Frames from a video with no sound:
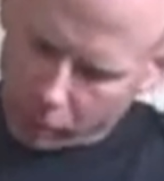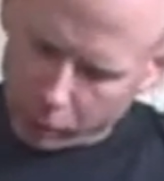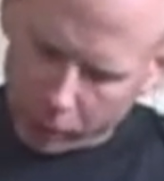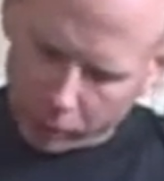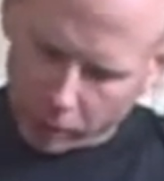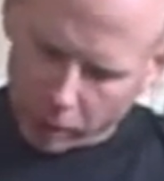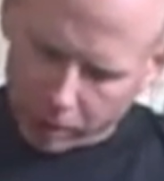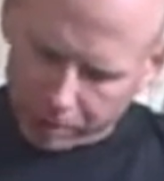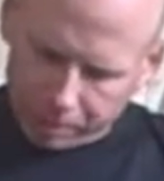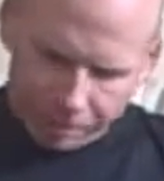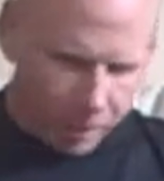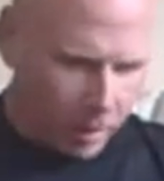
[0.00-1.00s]
How we doing,
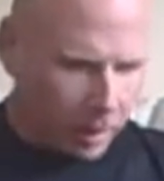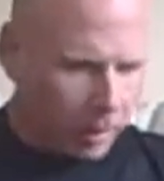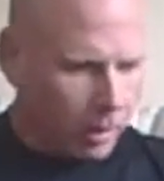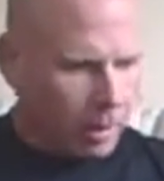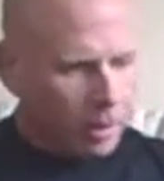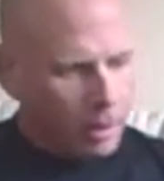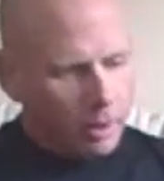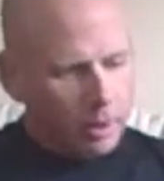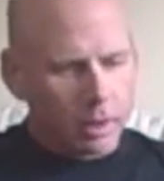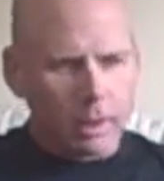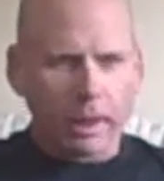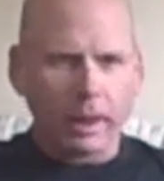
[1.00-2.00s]
girl?
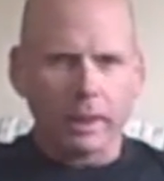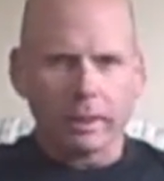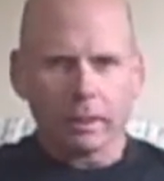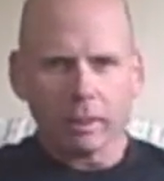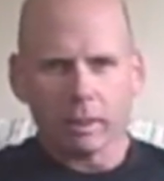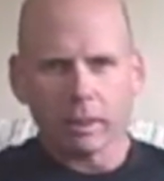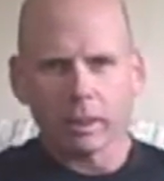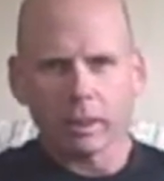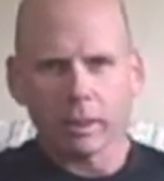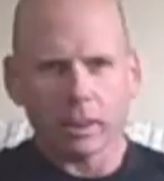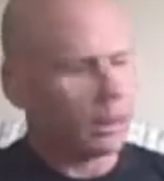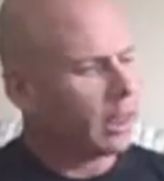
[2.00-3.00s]
And
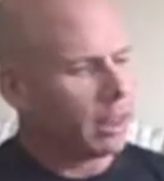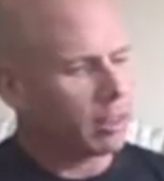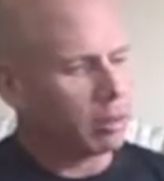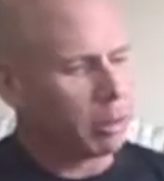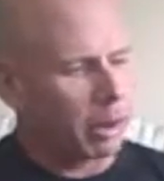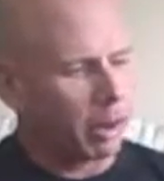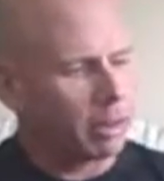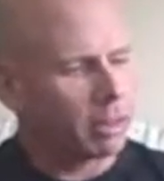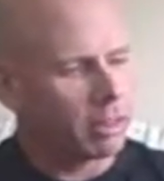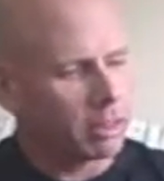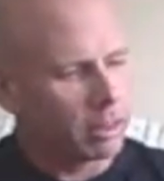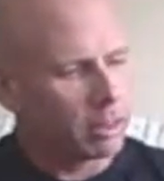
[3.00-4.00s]
a guest
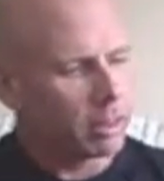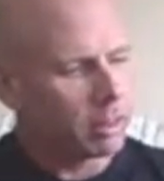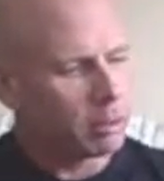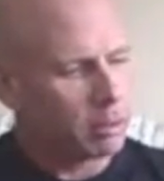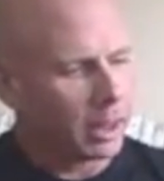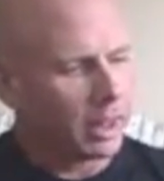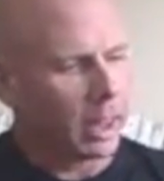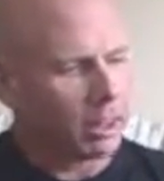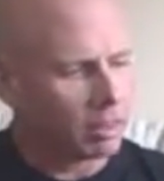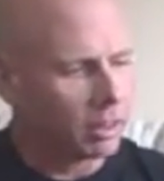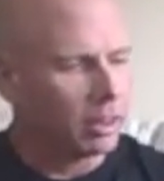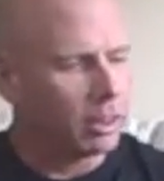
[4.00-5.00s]
appearance by
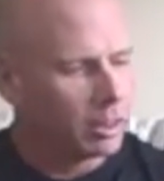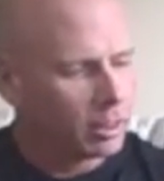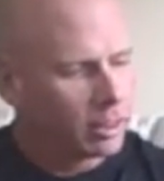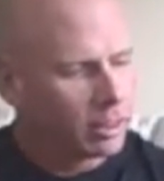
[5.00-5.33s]
Casey.